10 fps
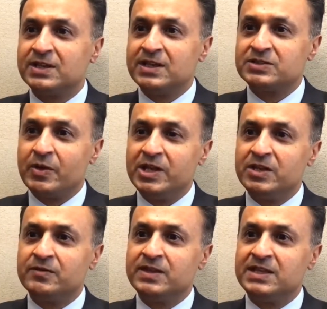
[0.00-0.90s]
So any
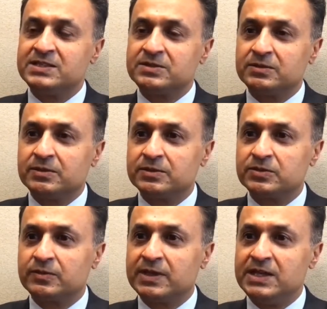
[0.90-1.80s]
of these sort
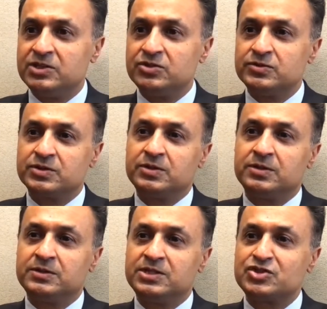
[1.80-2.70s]
of key issues
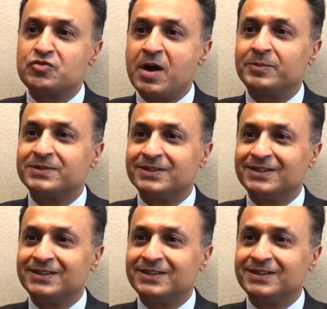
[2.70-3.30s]
could disrupt